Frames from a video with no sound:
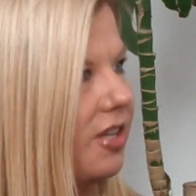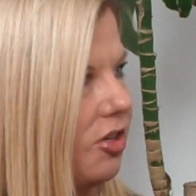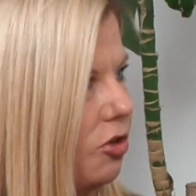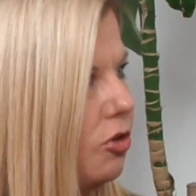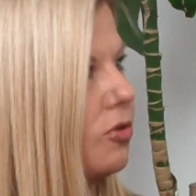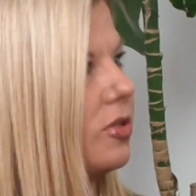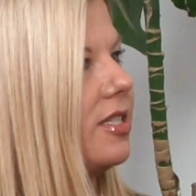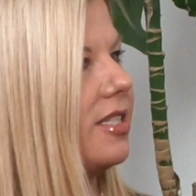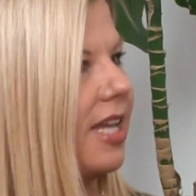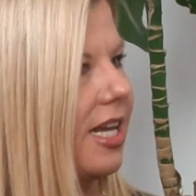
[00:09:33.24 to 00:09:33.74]
the
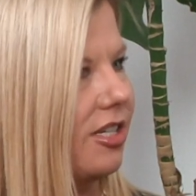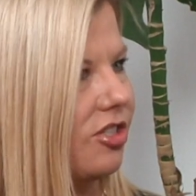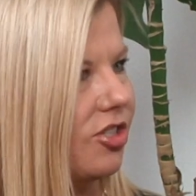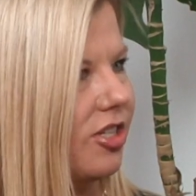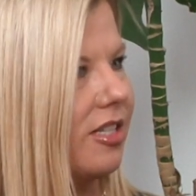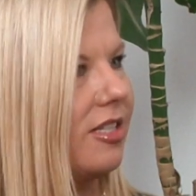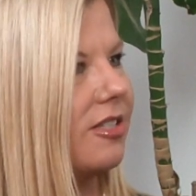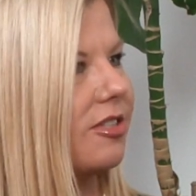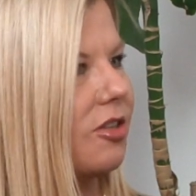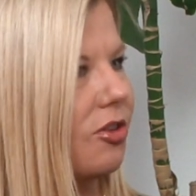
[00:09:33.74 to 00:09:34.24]
news
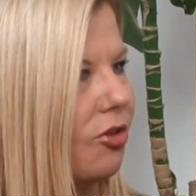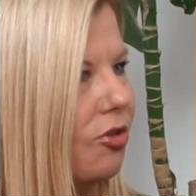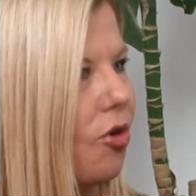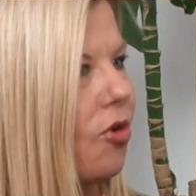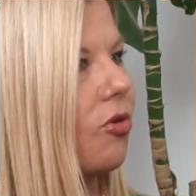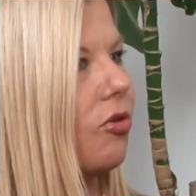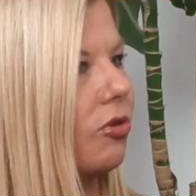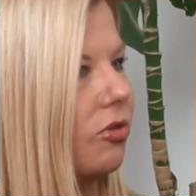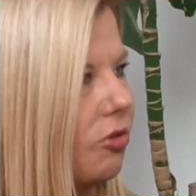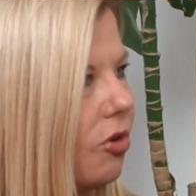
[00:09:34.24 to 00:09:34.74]
stations, the
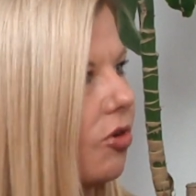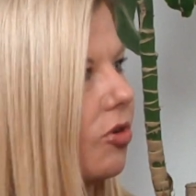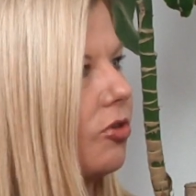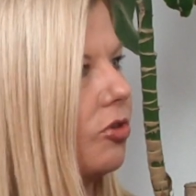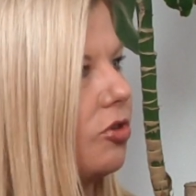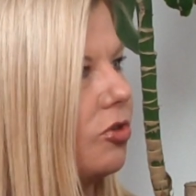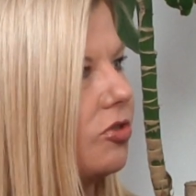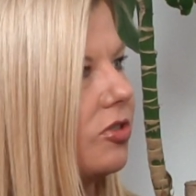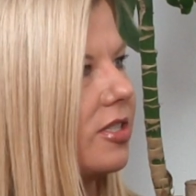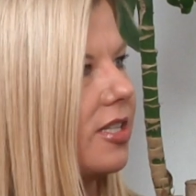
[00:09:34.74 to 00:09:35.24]

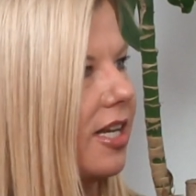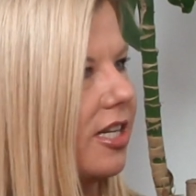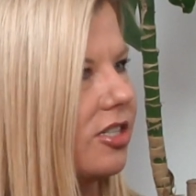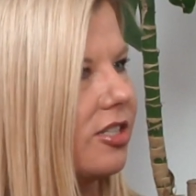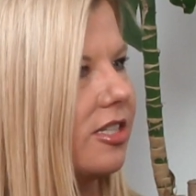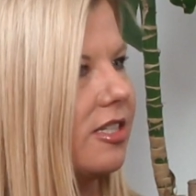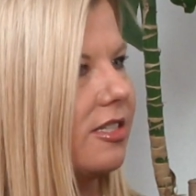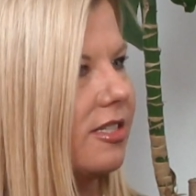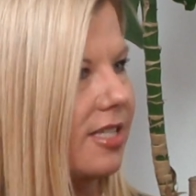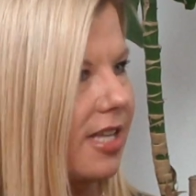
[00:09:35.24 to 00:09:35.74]
local news
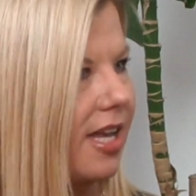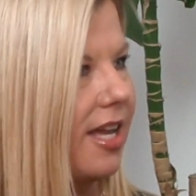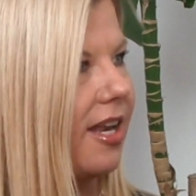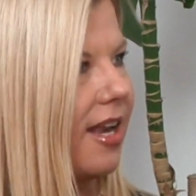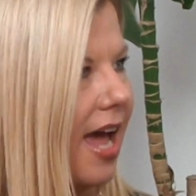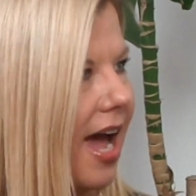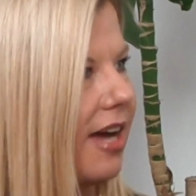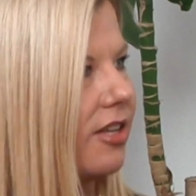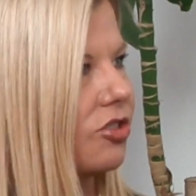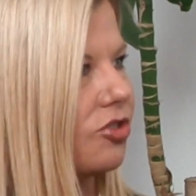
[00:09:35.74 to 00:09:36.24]
stations in
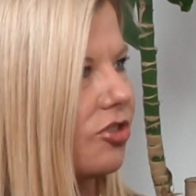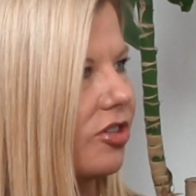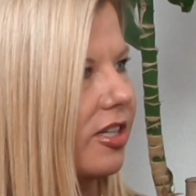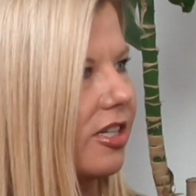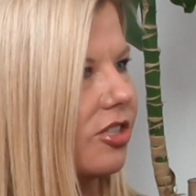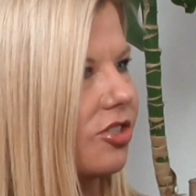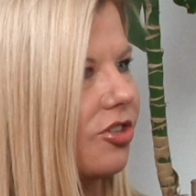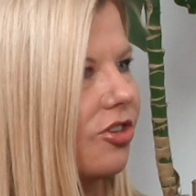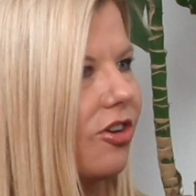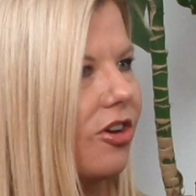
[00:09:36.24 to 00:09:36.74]
as
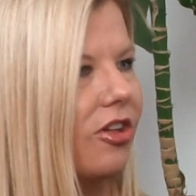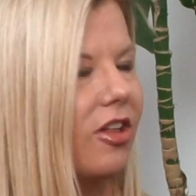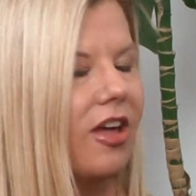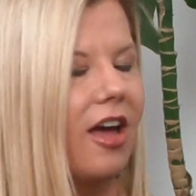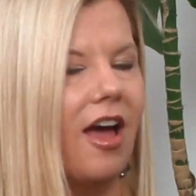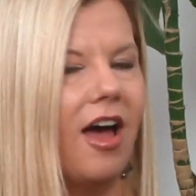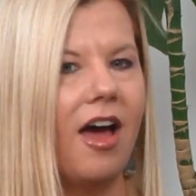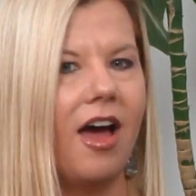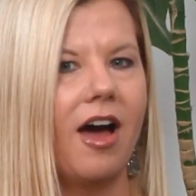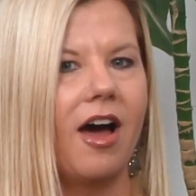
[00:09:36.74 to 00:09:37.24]
traditional,